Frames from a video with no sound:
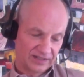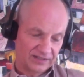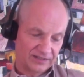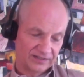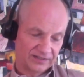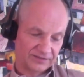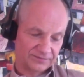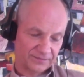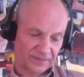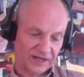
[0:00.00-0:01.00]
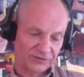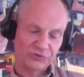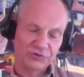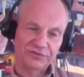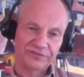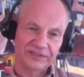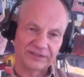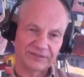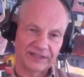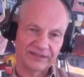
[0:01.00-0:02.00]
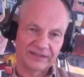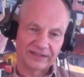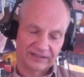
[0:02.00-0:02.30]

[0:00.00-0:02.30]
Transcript: How do you feel when